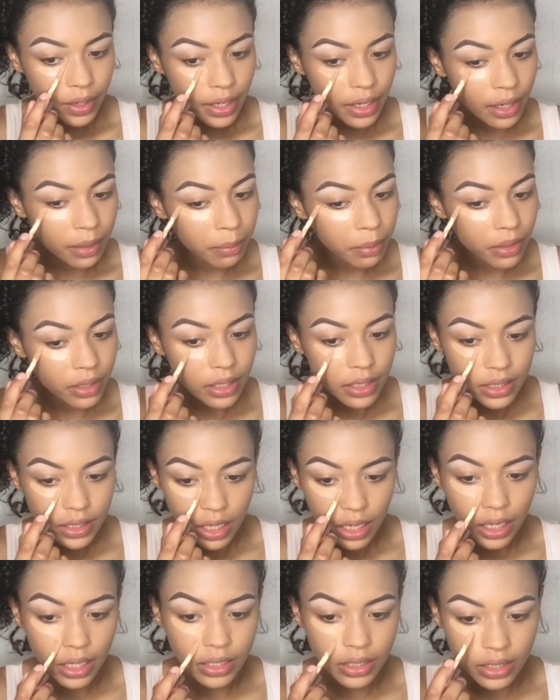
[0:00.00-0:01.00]
And I put this
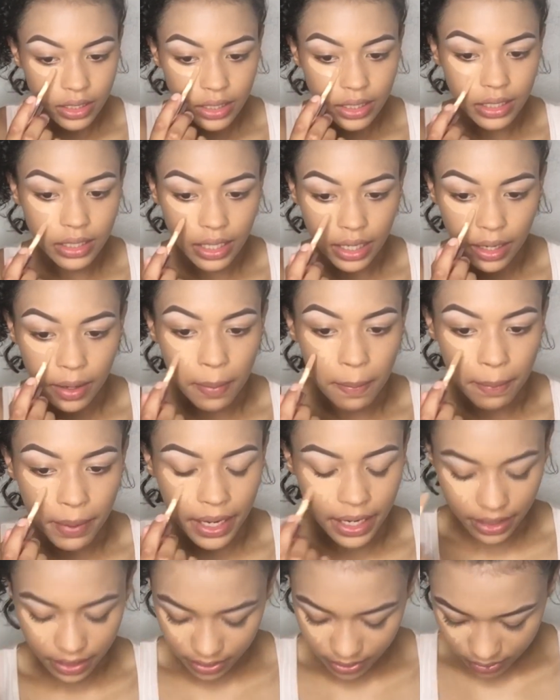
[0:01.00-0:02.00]
on just as like a
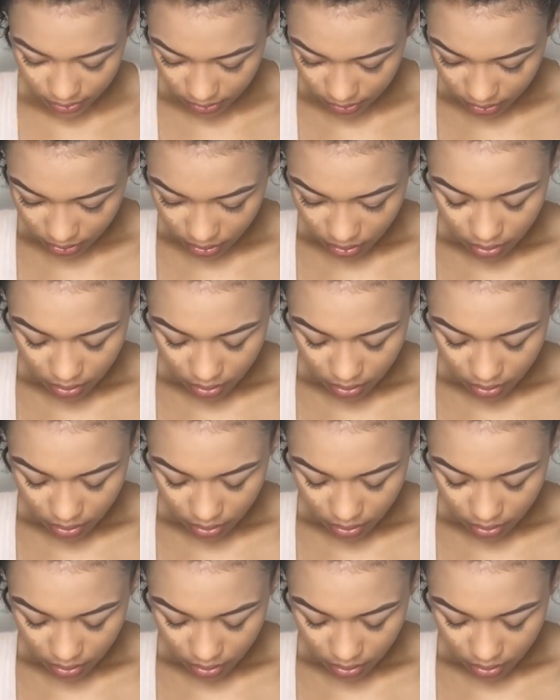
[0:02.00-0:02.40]
base